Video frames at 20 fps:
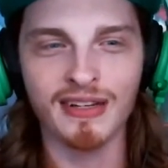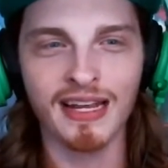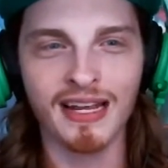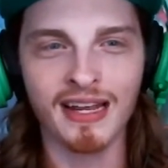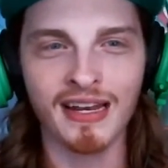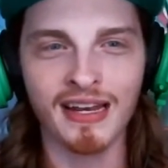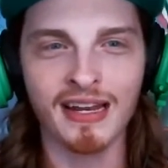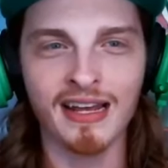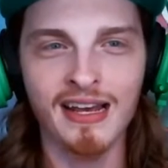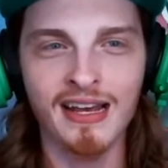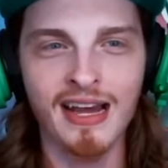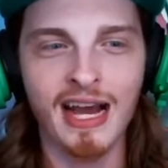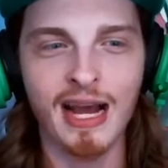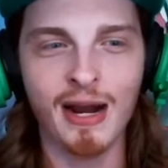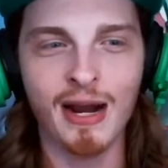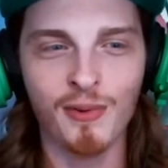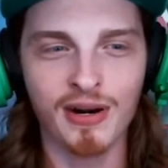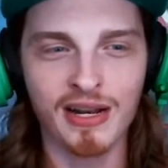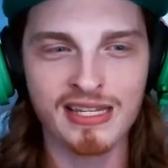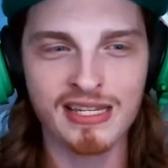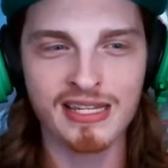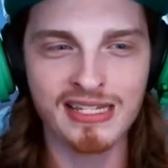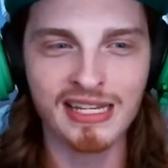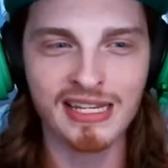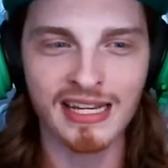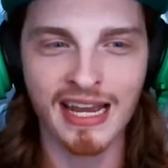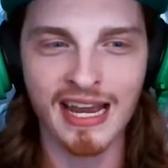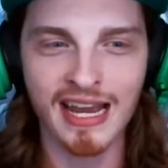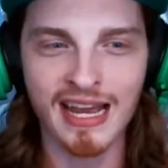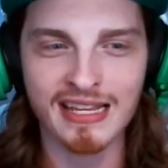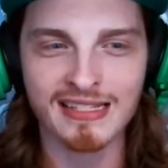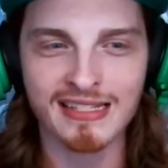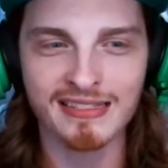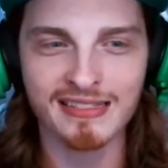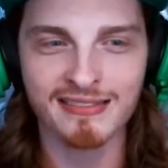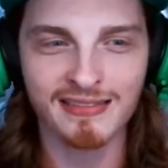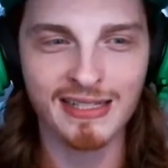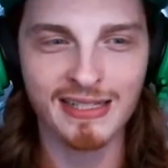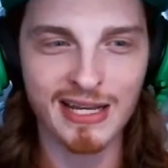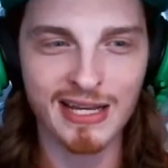and I want a sick-ass
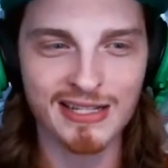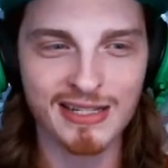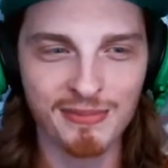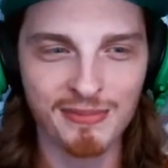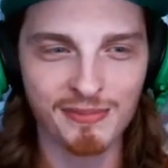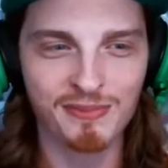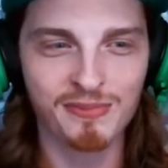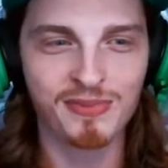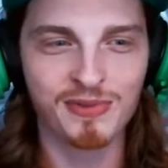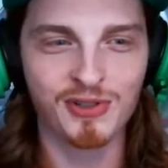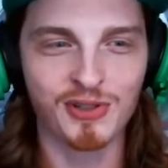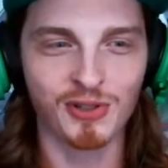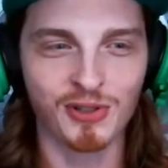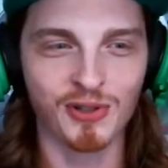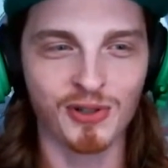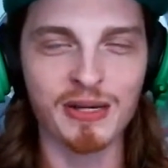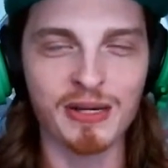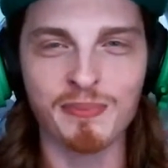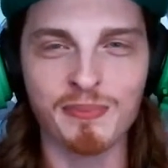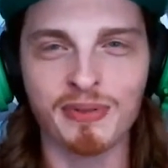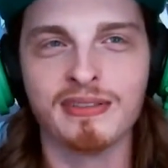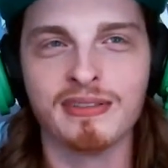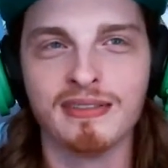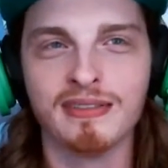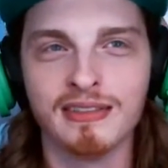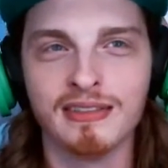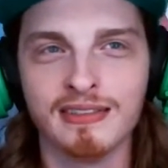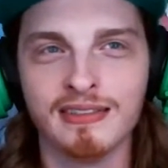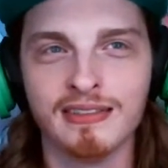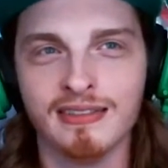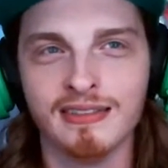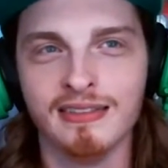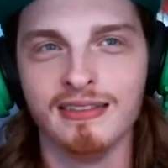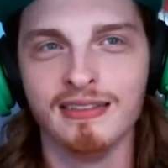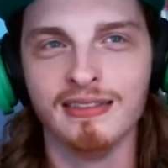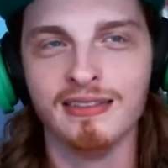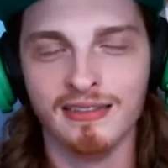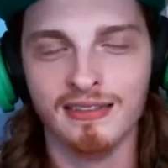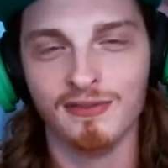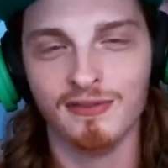custom grip
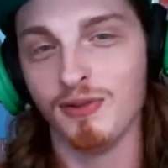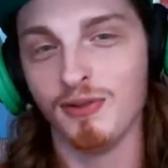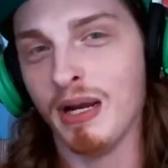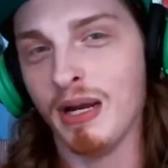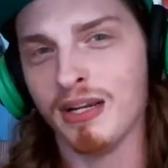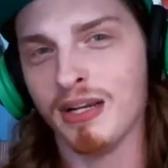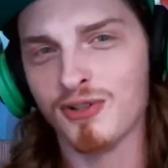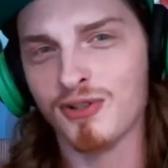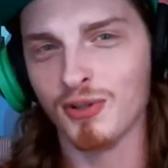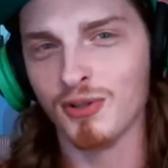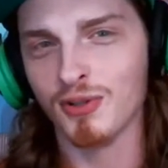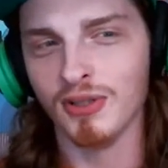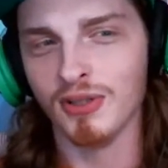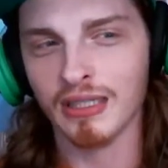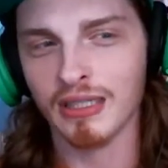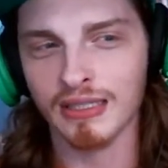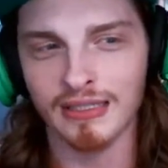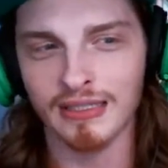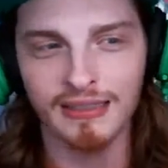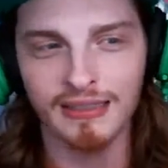for my controller.